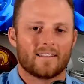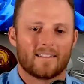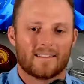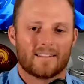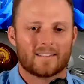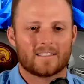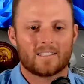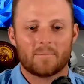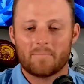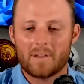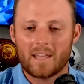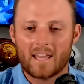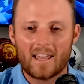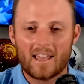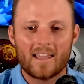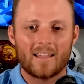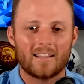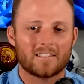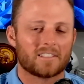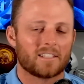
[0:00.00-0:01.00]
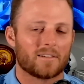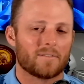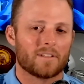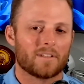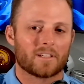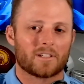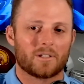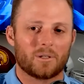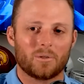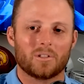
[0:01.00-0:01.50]
Like, to me, some
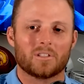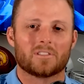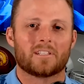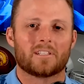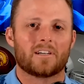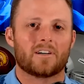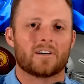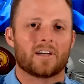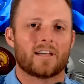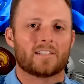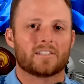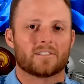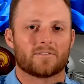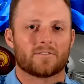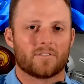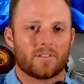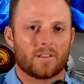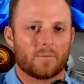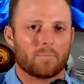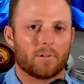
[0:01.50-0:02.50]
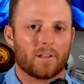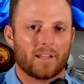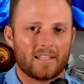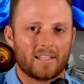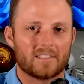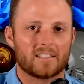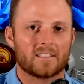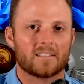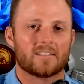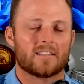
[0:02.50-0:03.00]
of the coolest tailgates are the
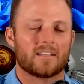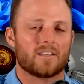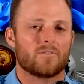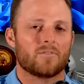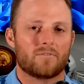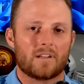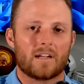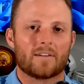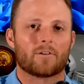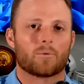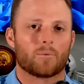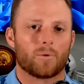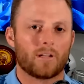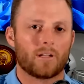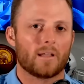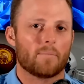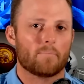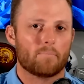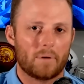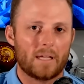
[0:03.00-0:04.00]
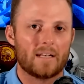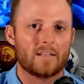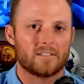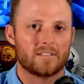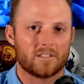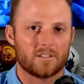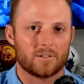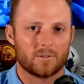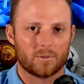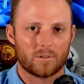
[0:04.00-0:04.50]
places that you've never really
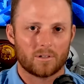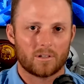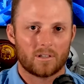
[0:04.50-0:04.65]
been to.